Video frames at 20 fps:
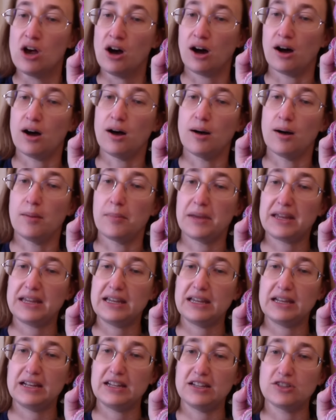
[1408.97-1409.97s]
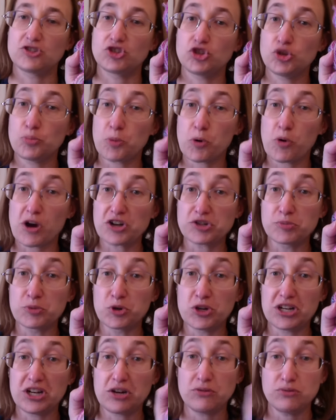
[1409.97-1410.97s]
It is superwash
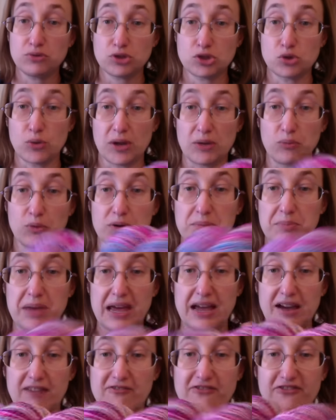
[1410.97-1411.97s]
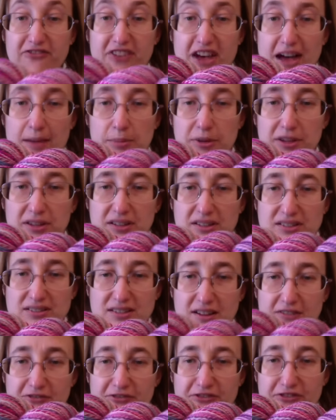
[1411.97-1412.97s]
merino, so it would make fabulous,
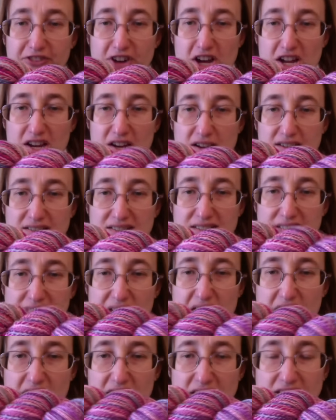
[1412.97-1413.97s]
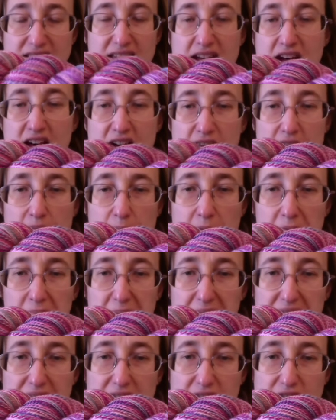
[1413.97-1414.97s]
fun socks.
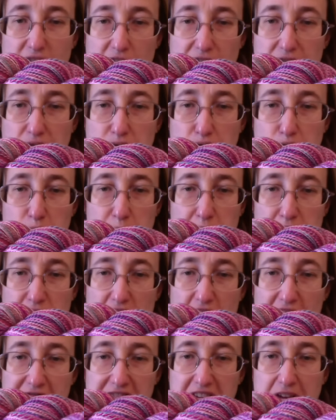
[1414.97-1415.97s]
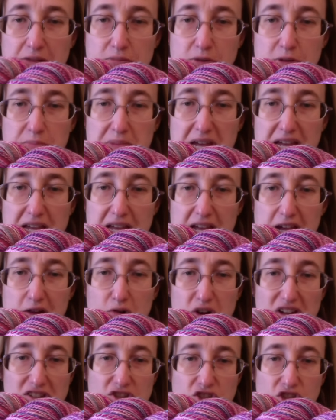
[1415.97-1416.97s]
But it is also super soft and would make a
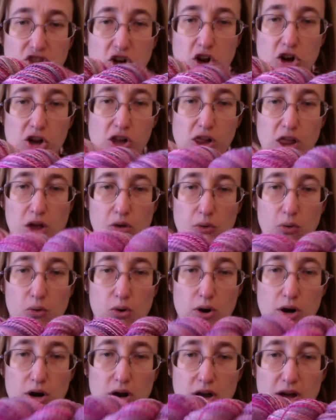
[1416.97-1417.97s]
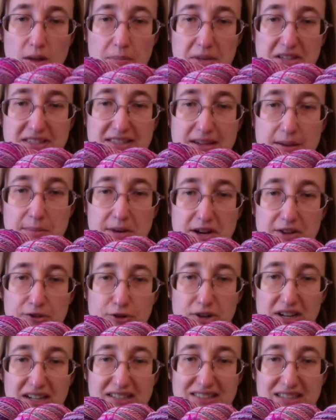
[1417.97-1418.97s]
great shawl or some
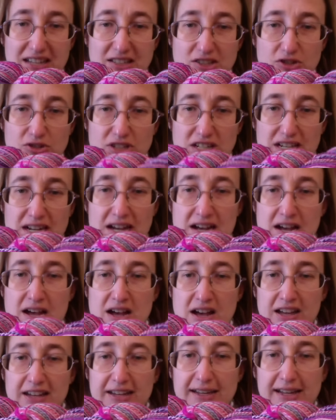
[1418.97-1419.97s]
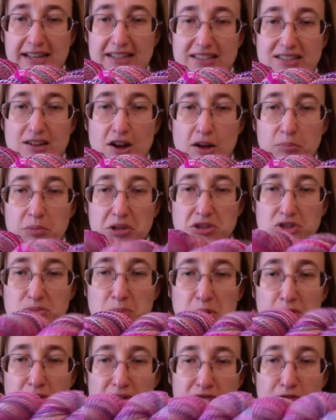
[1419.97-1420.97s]
other accessory. It has not been
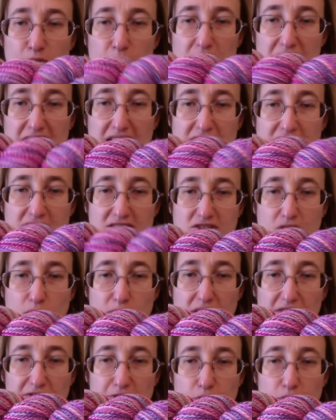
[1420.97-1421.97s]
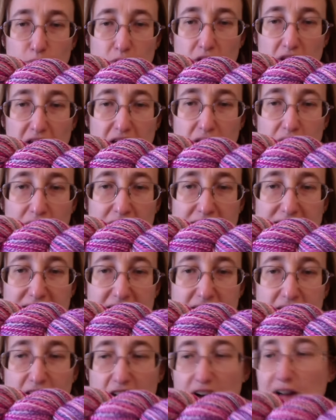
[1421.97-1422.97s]
spoken for yet, so if you are interested,
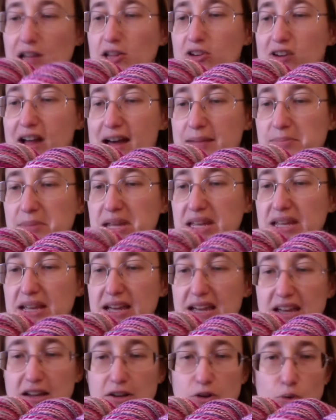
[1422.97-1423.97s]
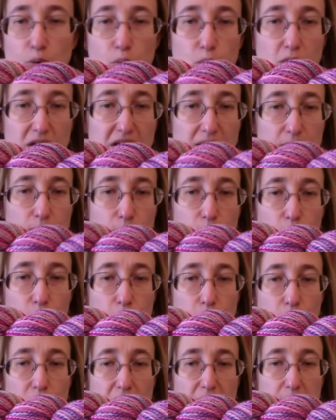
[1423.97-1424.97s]
holler at me, and or it will
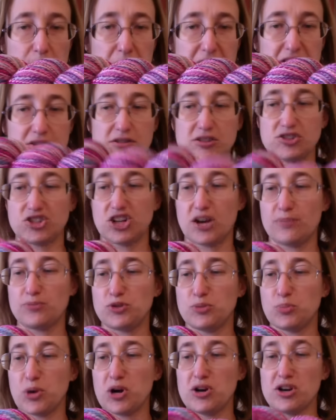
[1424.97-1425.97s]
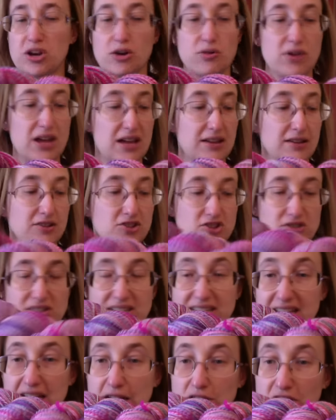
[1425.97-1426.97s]
go up in the shop tomorrow and you can
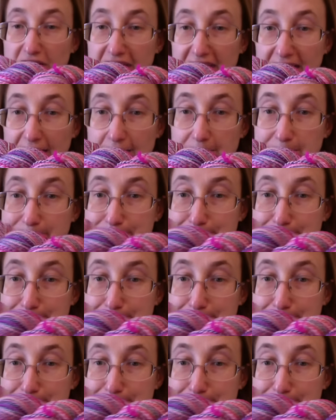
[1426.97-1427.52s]
take a look at it.